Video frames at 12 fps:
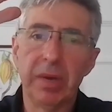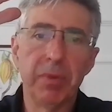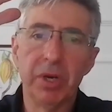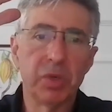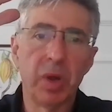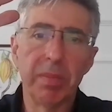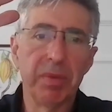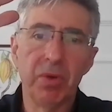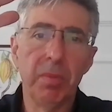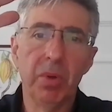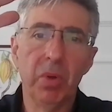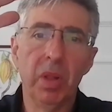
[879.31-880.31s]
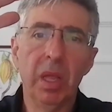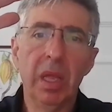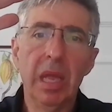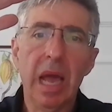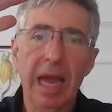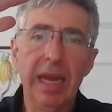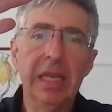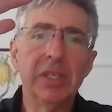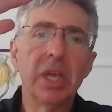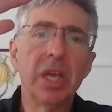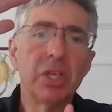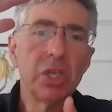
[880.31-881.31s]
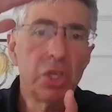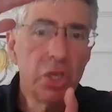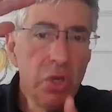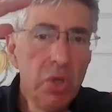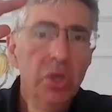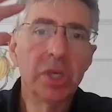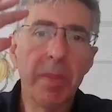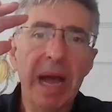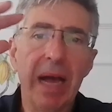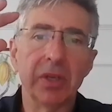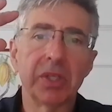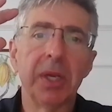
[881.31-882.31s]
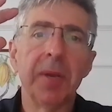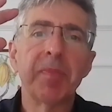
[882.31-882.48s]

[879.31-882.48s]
British rugby football. And it is a huge amount.